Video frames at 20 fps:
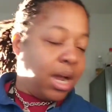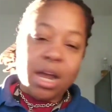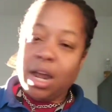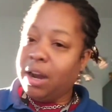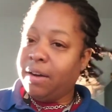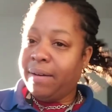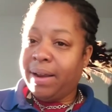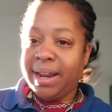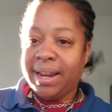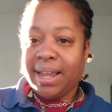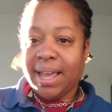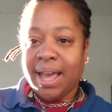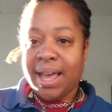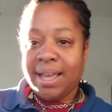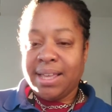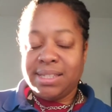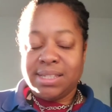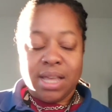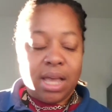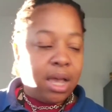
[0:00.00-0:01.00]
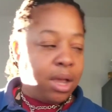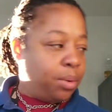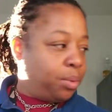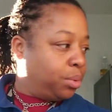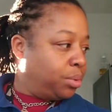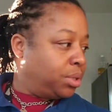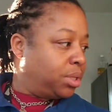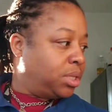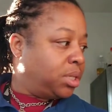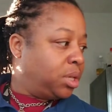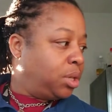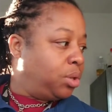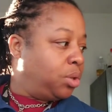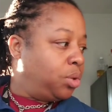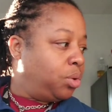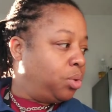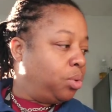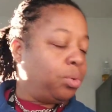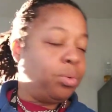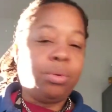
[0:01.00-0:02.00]
All right, guys. I will see
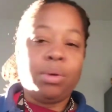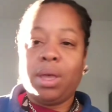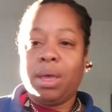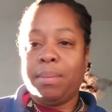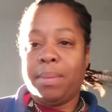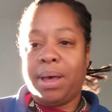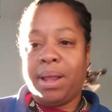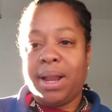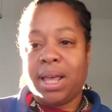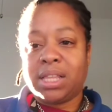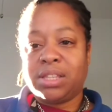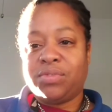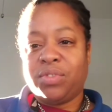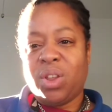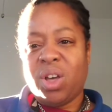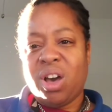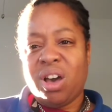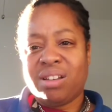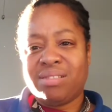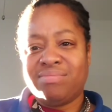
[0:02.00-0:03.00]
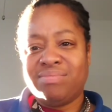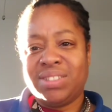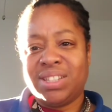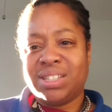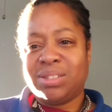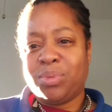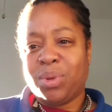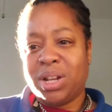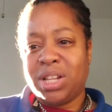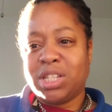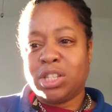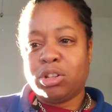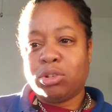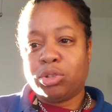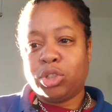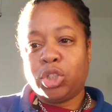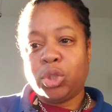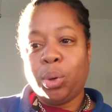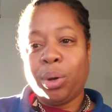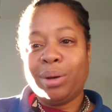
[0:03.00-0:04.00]
you in my next vlog. This one is a
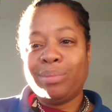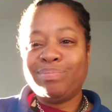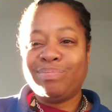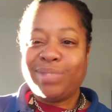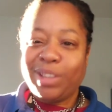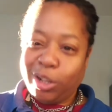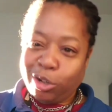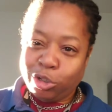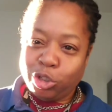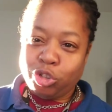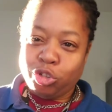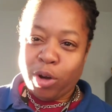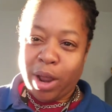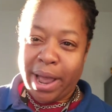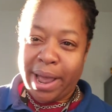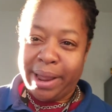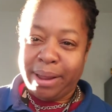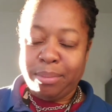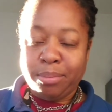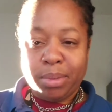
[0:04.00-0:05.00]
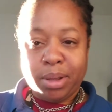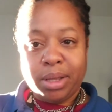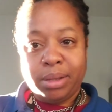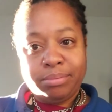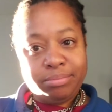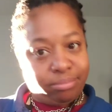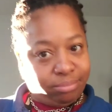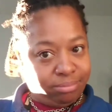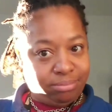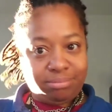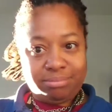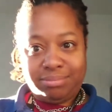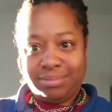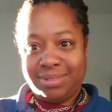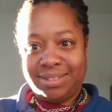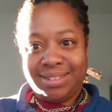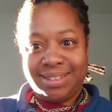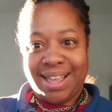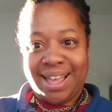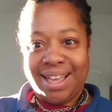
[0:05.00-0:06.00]
little short, a little dry, but
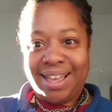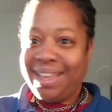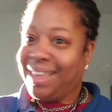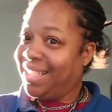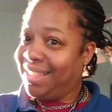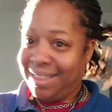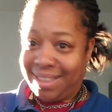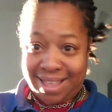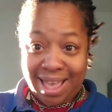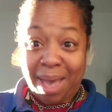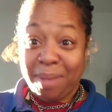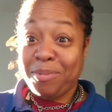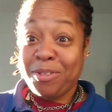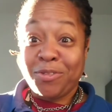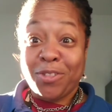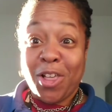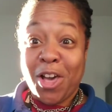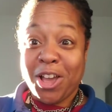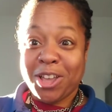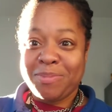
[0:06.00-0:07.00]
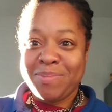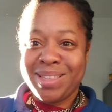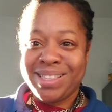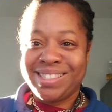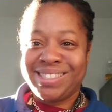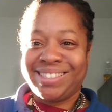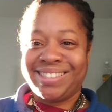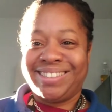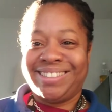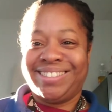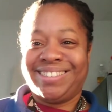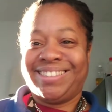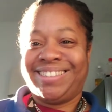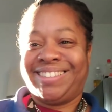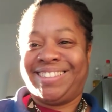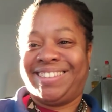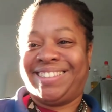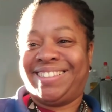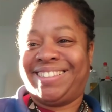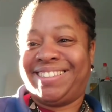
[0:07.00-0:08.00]
happy
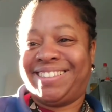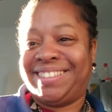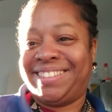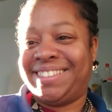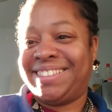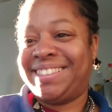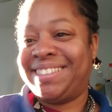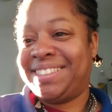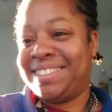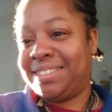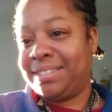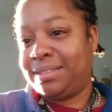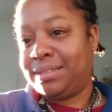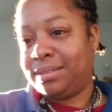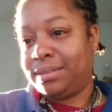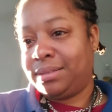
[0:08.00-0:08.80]
vlogmas.